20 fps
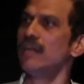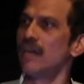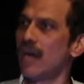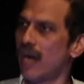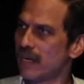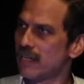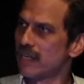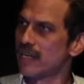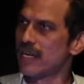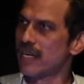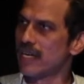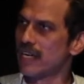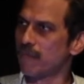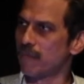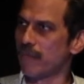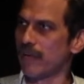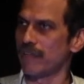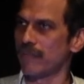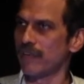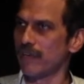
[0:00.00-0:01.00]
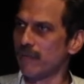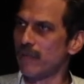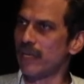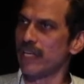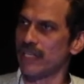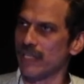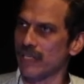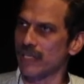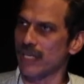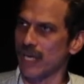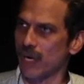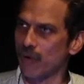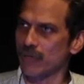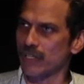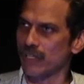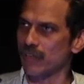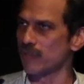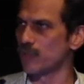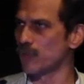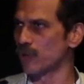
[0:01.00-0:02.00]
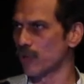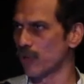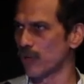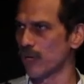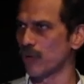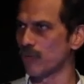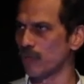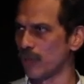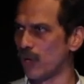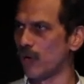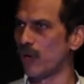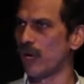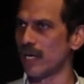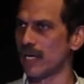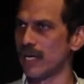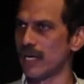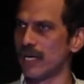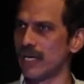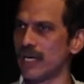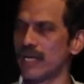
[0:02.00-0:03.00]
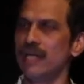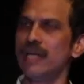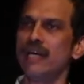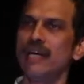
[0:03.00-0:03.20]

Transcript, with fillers: 100, preferably in a drought year, we should go down below 100.